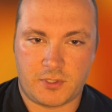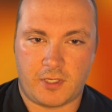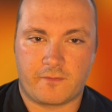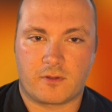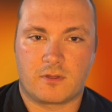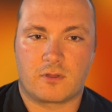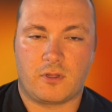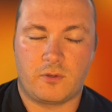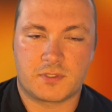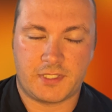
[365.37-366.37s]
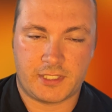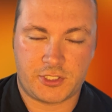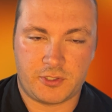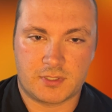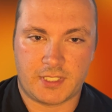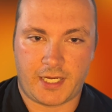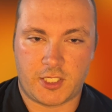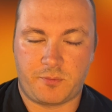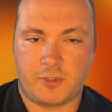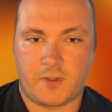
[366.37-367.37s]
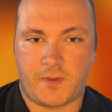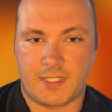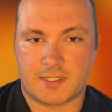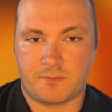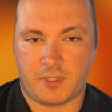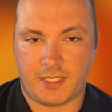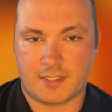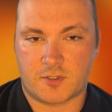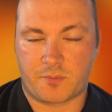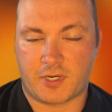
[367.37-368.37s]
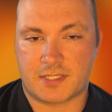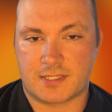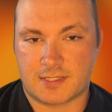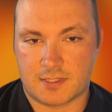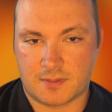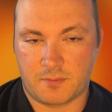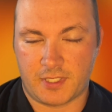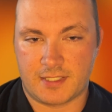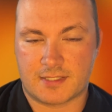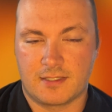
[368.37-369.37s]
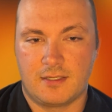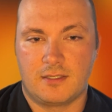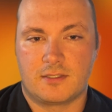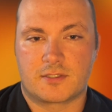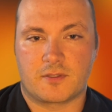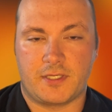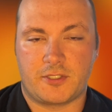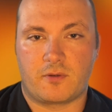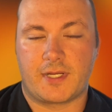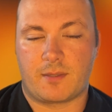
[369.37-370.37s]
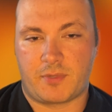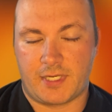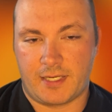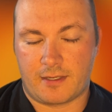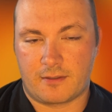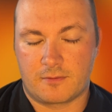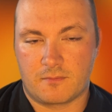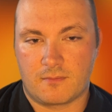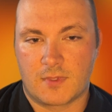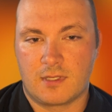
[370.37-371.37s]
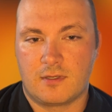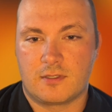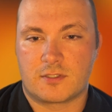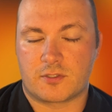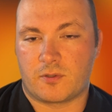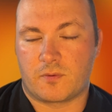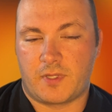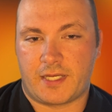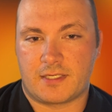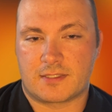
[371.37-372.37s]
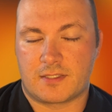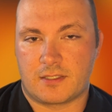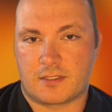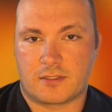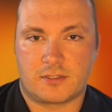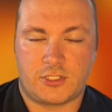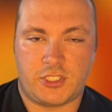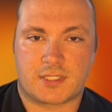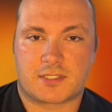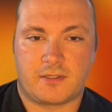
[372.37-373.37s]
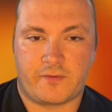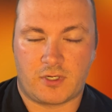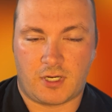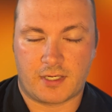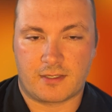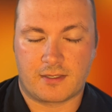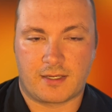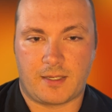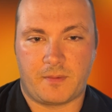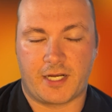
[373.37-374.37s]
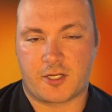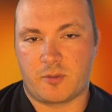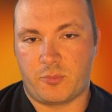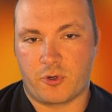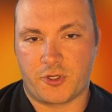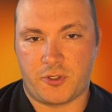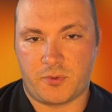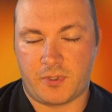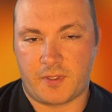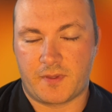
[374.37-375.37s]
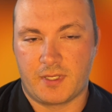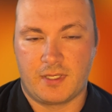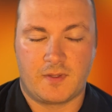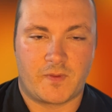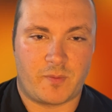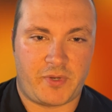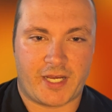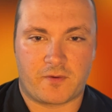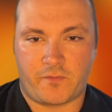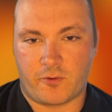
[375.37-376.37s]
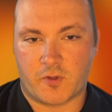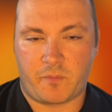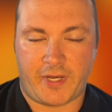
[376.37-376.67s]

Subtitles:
you have closed the issues, and you put things in place or processes in place so they don't happen again. So that is the gist of an audit. I'm not going to bore you with the back and forth,